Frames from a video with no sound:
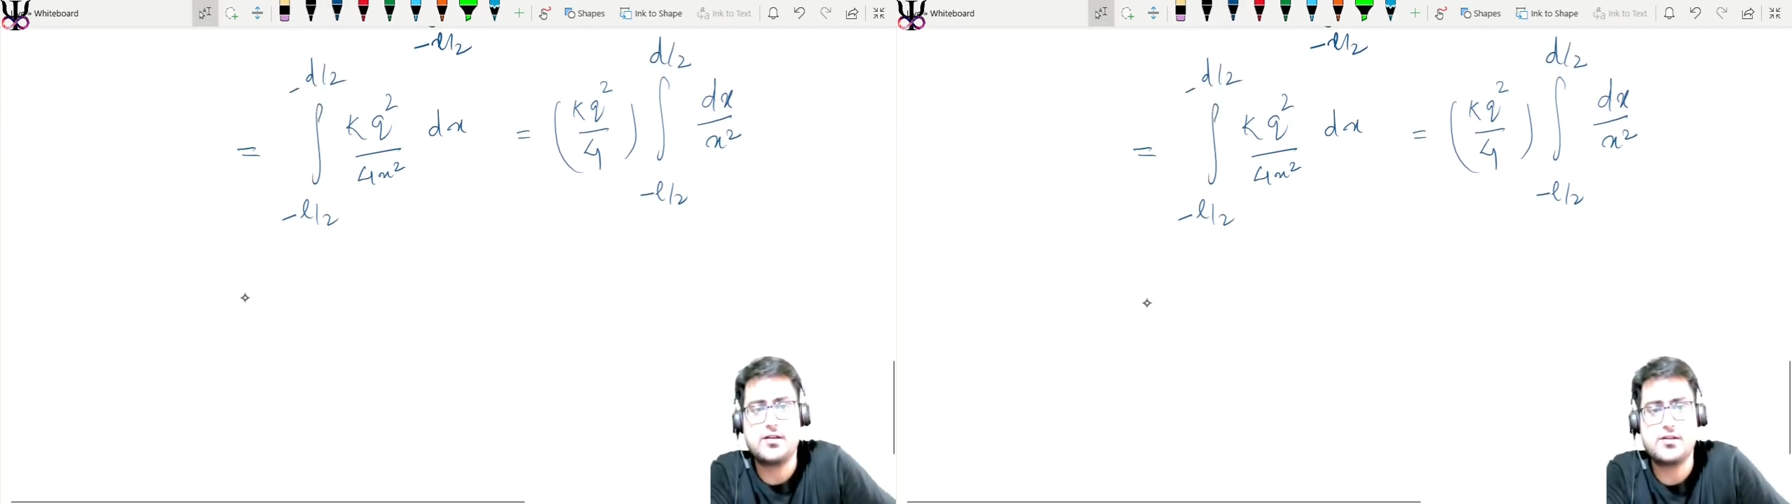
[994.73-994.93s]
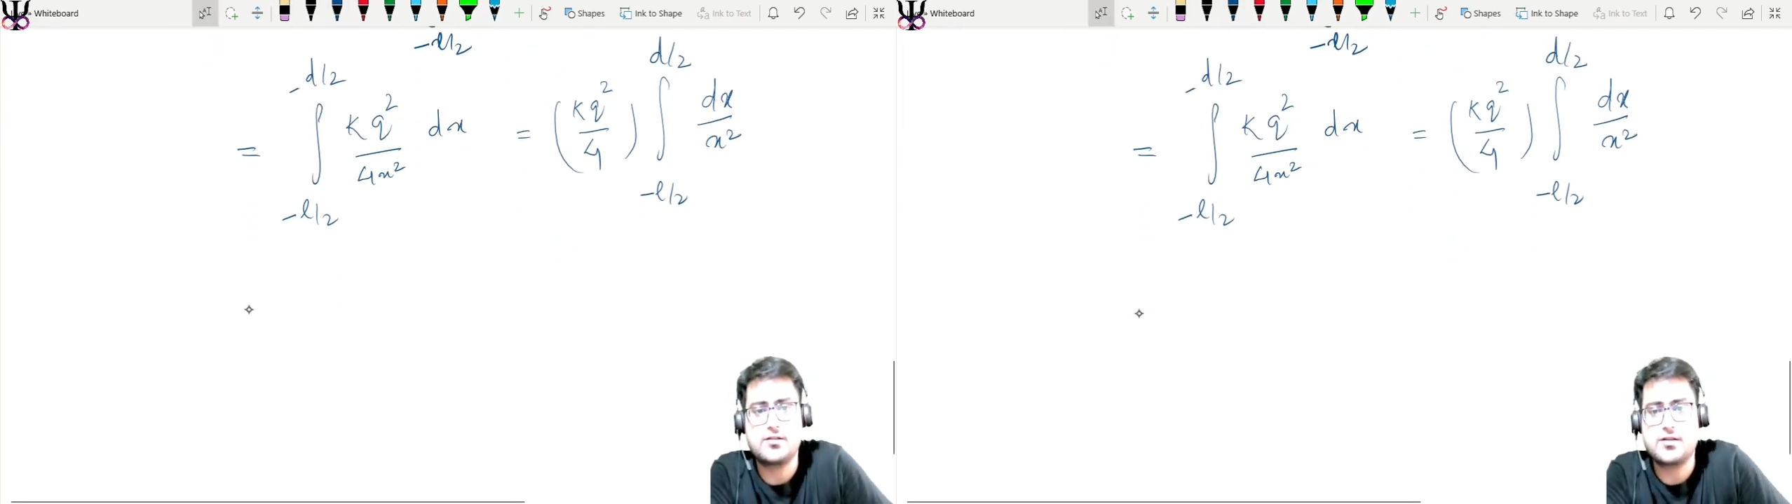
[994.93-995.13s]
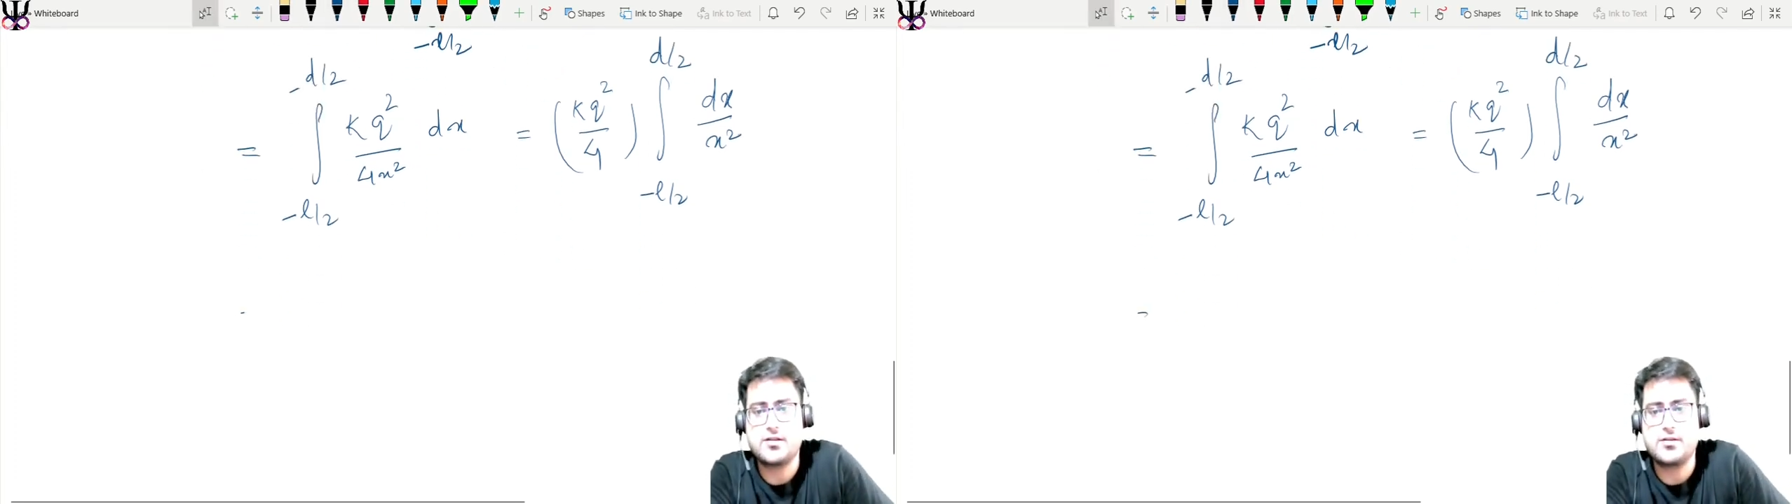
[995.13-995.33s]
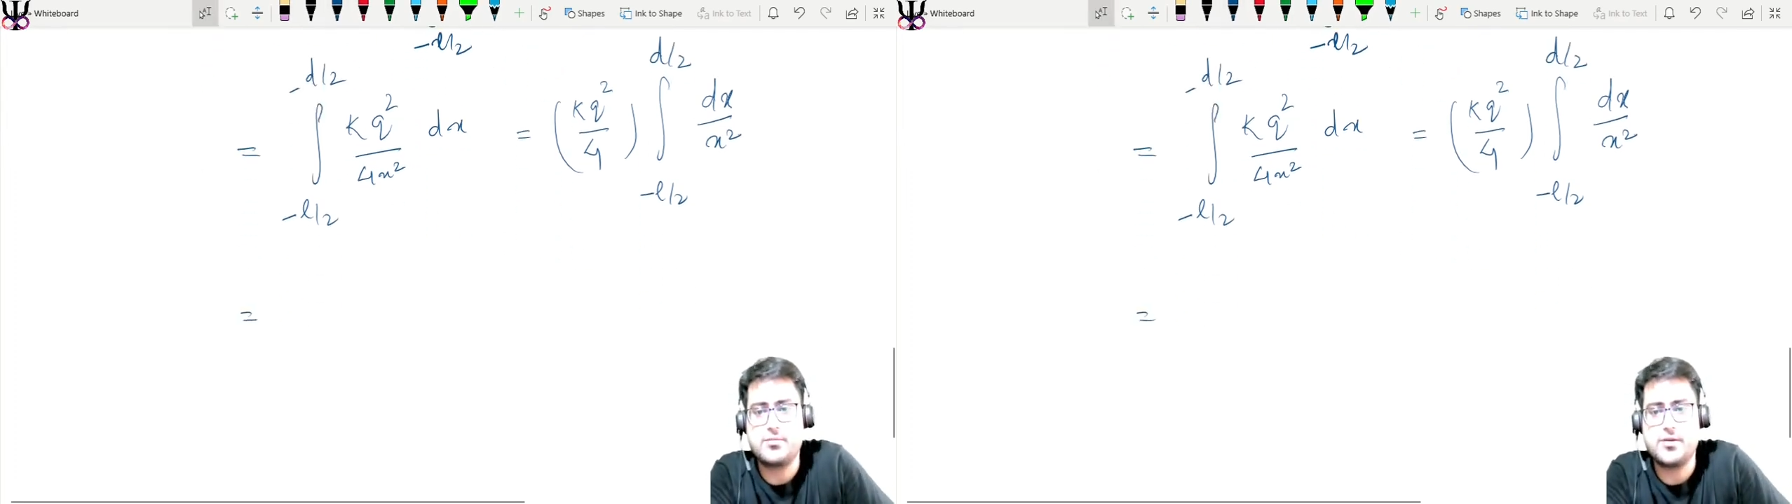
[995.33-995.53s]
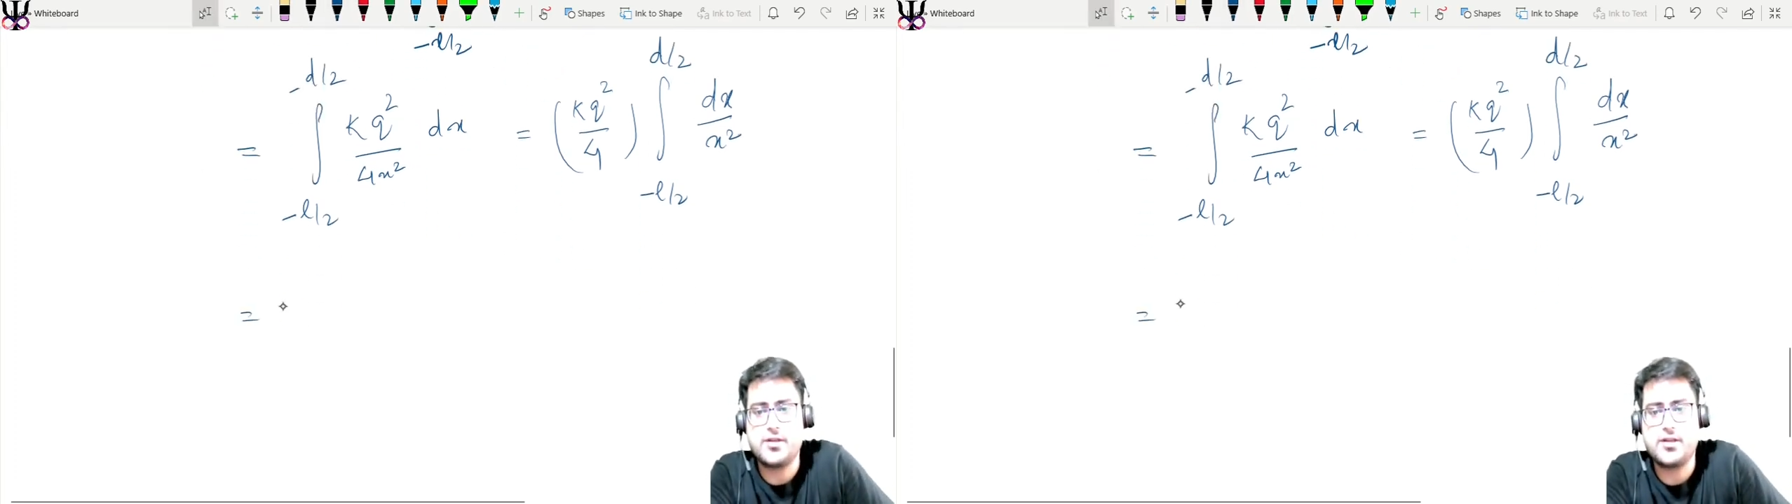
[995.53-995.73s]
it's going to
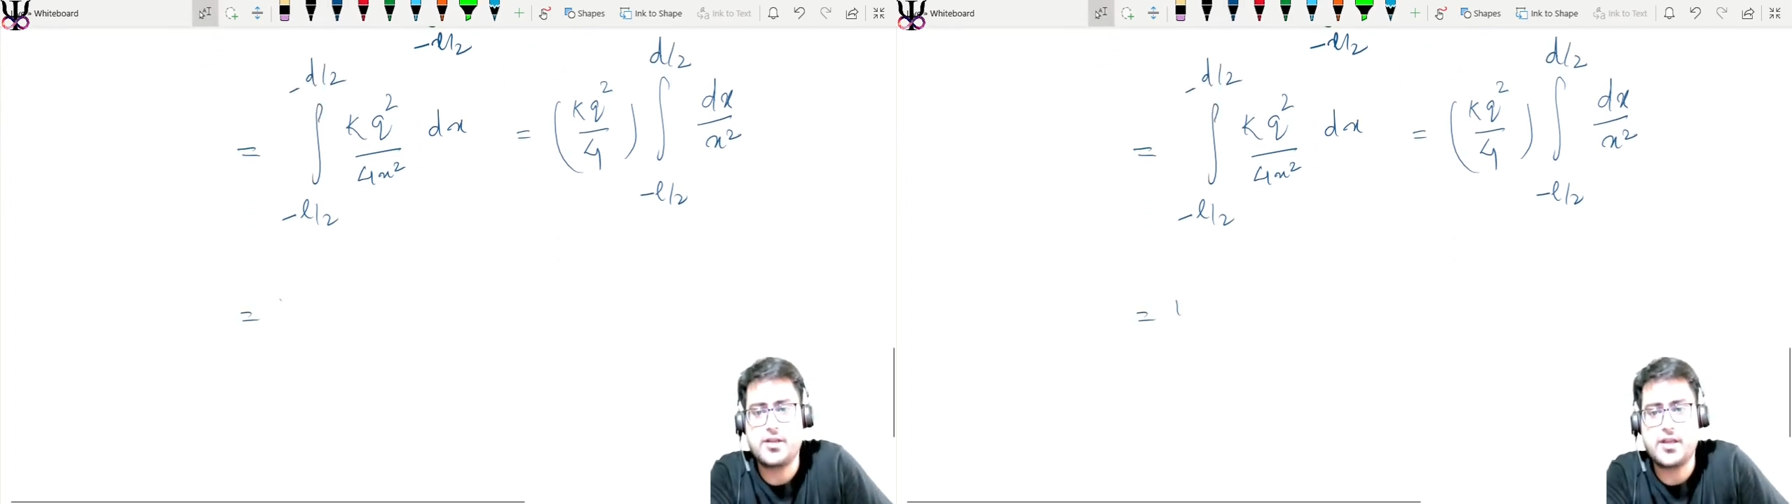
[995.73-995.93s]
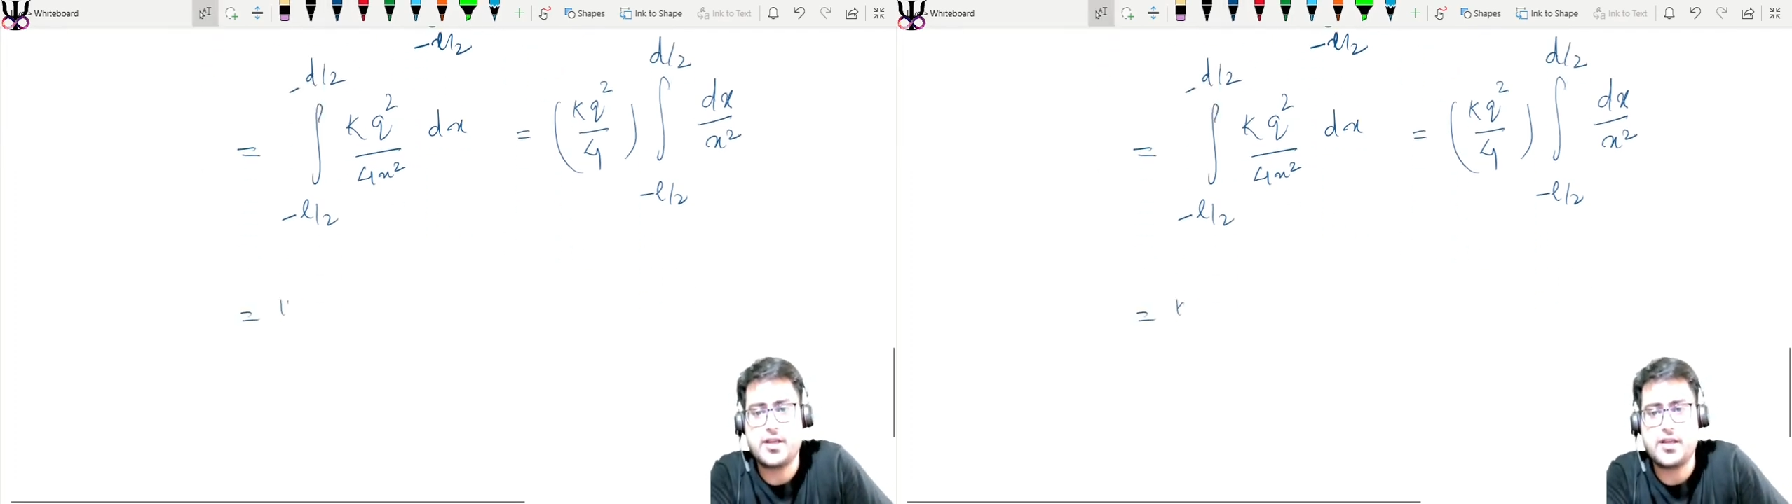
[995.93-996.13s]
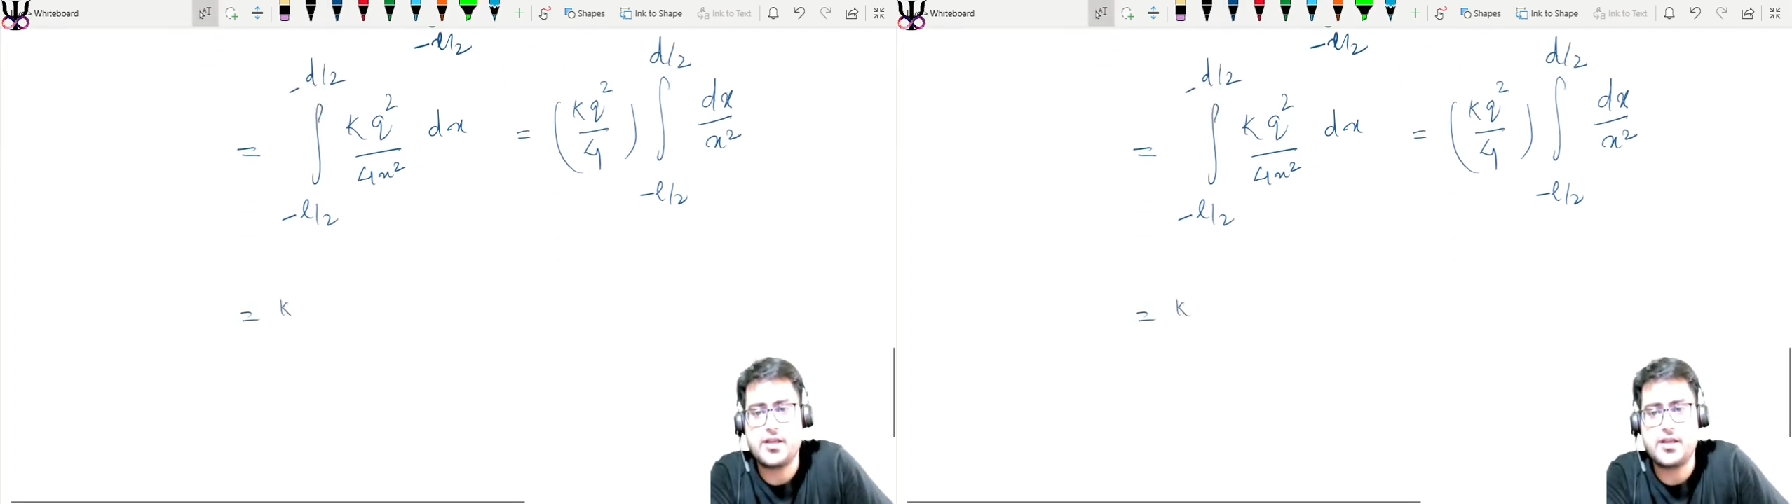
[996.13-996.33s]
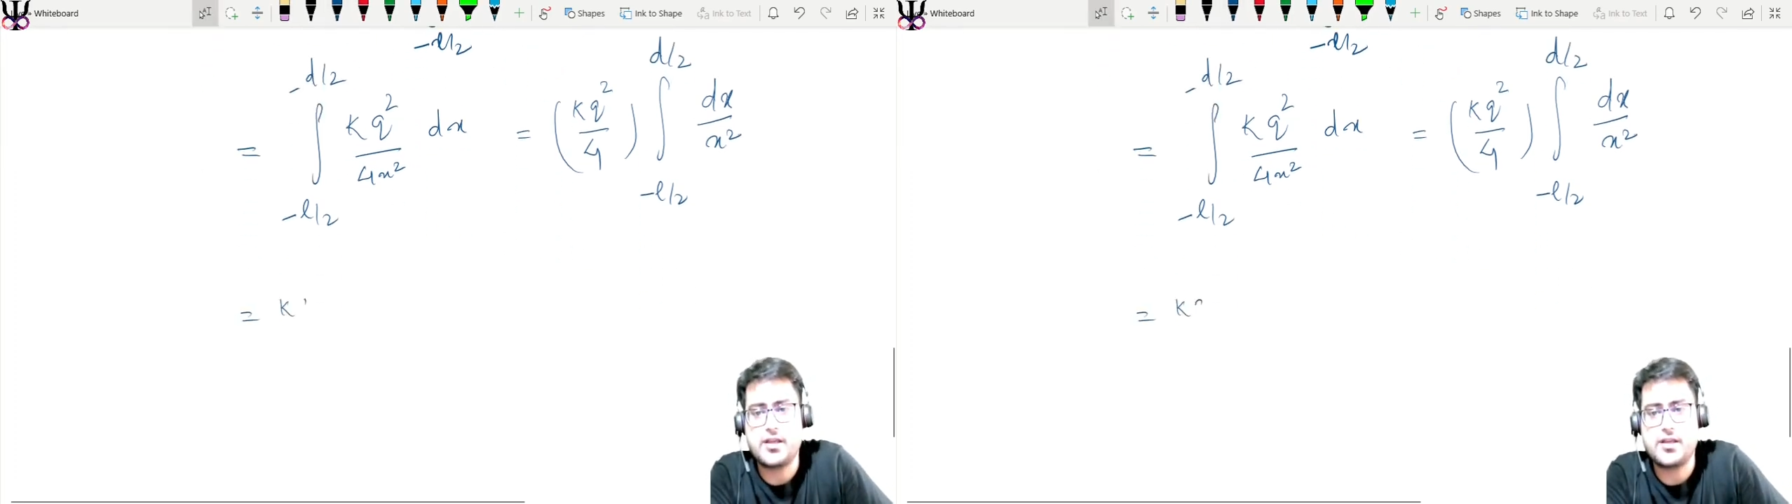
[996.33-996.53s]
be k